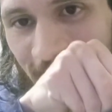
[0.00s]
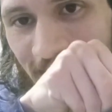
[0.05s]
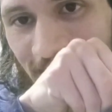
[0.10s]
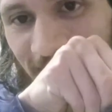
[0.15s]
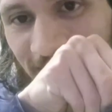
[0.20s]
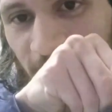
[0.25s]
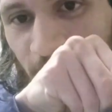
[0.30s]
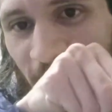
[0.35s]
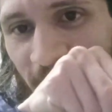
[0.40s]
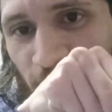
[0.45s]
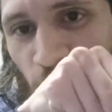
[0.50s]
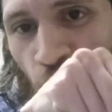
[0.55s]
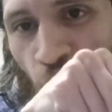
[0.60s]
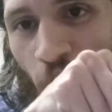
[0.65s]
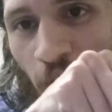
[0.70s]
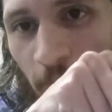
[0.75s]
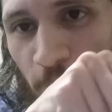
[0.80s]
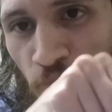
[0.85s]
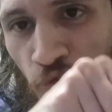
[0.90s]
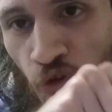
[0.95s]
it's my
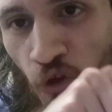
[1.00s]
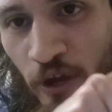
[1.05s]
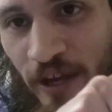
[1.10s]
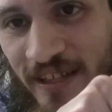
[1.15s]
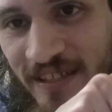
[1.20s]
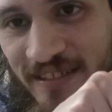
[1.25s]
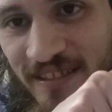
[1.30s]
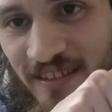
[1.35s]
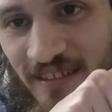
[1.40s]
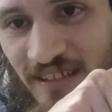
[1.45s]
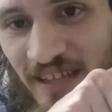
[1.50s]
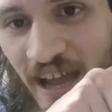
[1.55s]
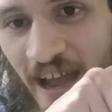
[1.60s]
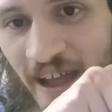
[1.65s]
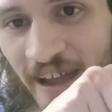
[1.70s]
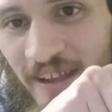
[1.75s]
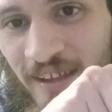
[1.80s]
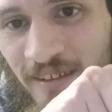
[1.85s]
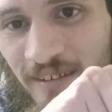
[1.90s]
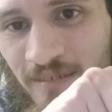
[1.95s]
Trap Tricks
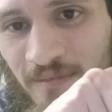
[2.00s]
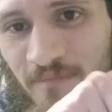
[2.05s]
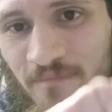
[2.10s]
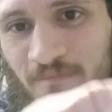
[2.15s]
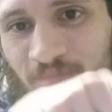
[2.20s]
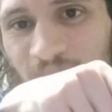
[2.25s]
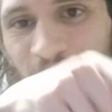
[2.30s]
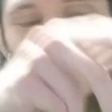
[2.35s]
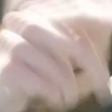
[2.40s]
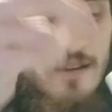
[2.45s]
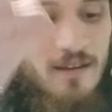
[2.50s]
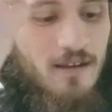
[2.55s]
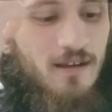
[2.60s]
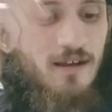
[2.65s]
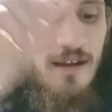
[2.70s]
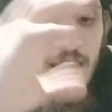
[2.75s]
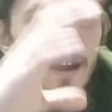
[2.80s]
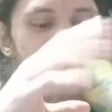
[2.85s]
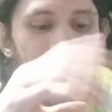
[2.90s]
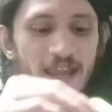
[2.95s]
deck.
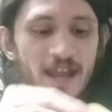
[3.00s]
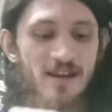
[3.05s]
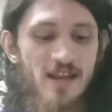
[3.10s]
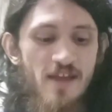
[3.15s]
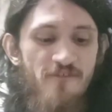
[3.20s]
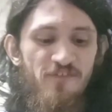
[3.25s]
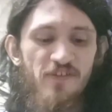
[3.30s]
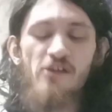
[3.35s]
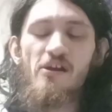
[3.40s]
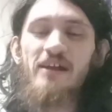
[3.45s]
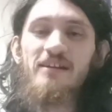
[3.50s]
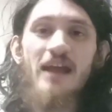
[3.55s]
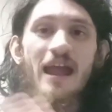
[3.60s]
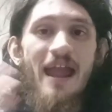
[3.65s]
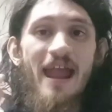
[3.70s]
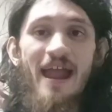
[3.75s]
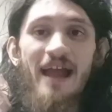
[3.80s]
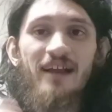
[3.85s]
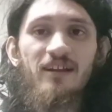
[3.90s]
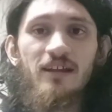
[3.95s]
Again,
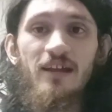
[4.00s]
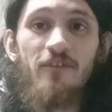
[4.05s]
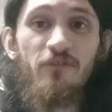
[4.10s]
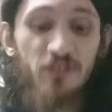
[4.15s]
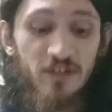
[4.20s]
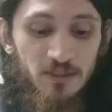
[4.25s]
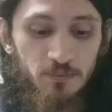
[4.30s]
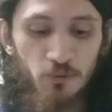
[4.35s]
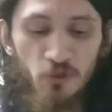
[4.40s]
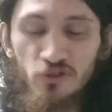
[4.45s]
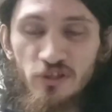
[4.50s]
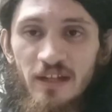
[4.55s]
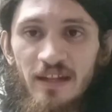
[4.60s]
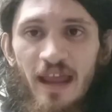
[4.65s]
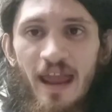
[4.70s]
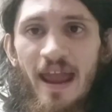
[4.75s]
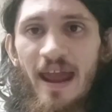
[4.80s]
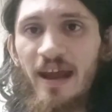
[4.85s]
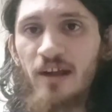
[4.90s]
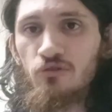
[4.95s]
if this person
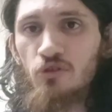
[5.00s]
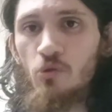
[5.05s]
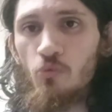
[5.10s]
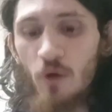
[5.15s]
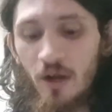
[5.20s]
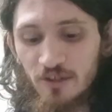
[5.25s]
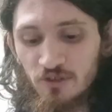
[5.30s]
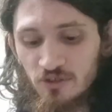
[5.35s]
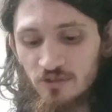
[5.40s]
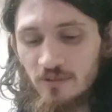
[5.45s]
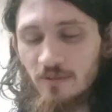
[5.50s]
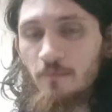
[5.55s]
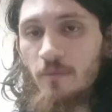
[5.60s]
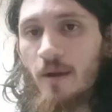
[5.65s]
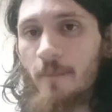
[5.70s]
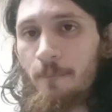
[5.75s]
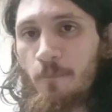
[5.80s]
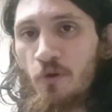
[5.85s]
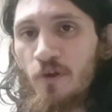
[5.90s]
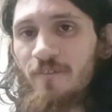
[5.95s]
had actually watched some of
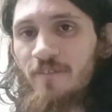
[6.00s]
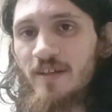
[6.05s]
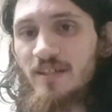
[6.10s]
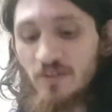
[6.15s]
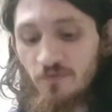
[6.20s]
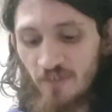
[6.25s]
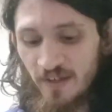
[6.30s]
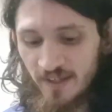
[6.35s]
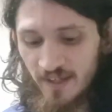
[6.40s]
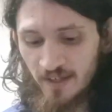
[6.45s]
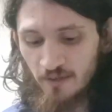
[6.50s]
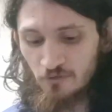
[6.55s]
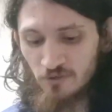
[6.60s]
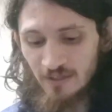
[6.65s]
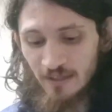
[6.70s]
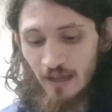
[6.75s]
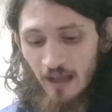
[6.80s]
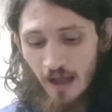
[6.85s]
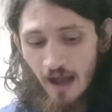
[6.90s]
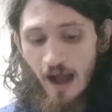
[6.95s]
my previous
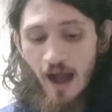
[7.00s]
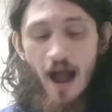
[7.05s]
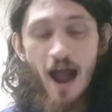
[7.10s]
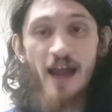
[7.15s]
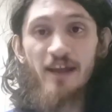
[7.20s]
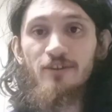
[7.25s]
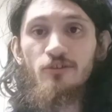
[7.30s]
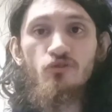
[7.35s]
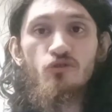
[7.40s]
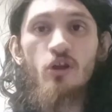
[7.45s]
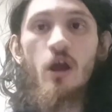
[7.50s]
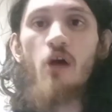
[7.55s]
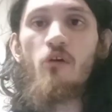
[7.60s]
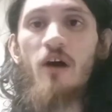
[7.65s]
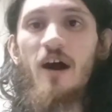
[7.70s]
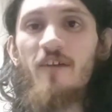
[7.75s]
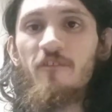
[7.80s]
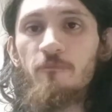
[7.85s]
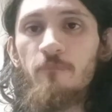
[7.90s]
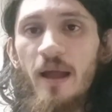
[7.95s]
videos, I show
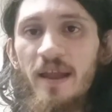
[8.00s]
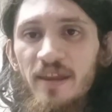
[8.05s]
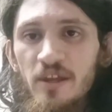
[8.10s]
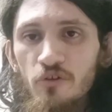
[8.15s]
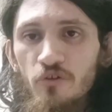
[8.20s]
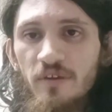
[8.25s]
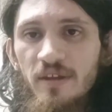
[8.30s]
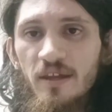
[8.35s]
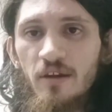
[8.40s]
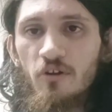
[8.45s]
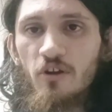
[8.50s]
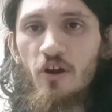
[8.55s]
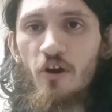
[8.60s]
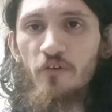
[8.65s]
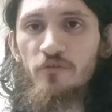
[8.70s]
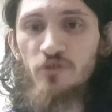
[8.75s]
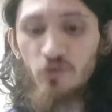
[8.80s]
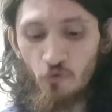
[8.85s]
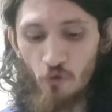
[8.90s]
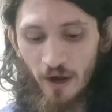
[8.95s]
off my Yu-Gi-Oh
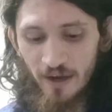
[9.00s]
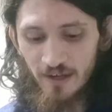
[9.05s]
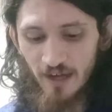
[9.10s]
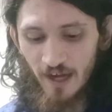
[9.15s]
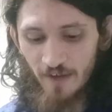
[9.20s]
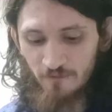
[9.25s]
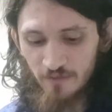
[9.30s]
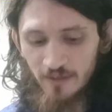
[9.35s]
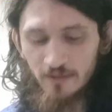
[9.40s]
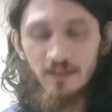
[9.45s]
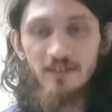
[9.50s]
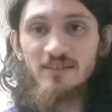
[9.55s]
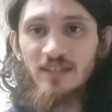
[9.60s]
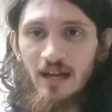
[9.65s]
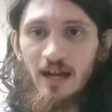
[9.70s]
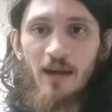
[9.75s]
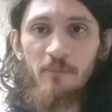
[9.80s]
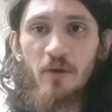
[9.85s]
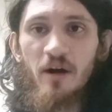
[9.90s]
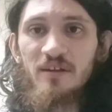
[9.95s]
cards quite often because
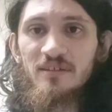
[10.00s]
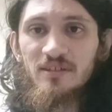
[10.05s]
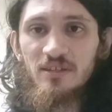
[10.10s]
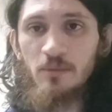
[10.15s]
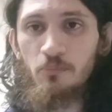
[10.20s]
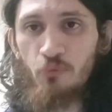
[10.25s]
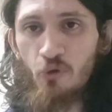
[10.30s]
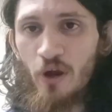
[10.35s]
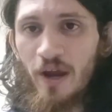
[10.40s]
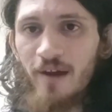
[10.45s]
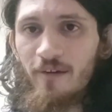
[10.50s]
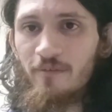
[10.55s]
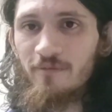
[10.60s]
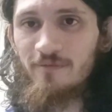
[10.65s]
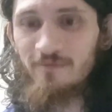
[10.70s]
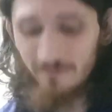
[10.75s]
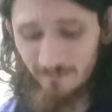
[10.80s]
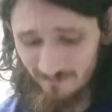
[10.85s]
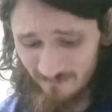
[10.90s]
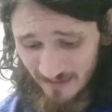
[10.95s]
I'm honestly
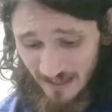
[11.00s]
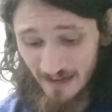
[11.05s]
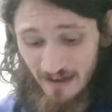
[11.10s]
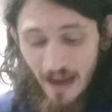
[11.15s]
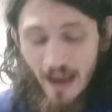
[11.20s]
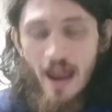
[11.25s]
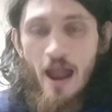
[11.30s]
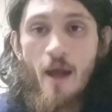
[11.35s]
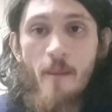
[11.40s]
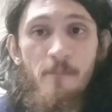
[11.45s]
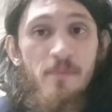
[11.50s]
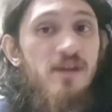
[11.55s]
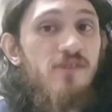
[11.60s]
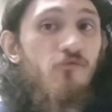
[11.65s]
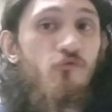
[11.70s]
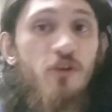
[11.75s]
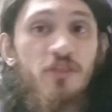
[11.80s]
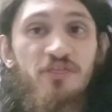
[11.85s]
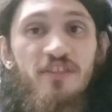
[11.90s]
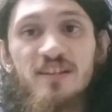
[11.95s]
proud and happy
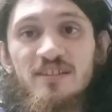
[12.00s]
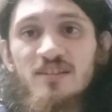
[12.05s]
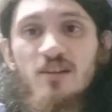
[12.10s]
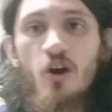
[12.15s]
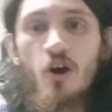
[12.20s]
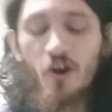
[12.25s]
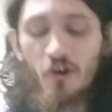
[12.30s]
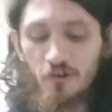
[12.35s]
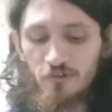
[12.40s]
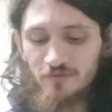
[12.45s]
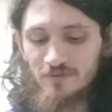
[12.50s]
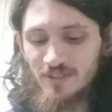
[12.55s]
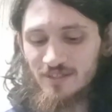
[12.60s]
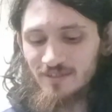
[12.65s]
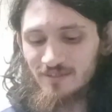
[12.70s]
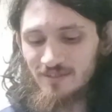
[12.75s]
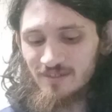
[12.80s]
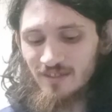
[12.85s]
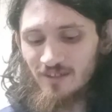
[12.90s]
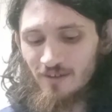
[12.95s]
with these cards.
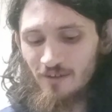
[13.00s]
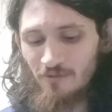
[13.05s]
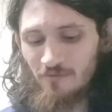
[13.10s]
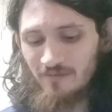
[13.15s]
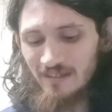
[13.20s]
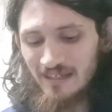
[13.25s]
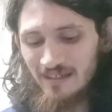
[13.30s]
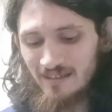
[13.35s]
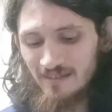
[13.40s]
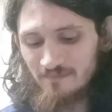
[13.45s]
So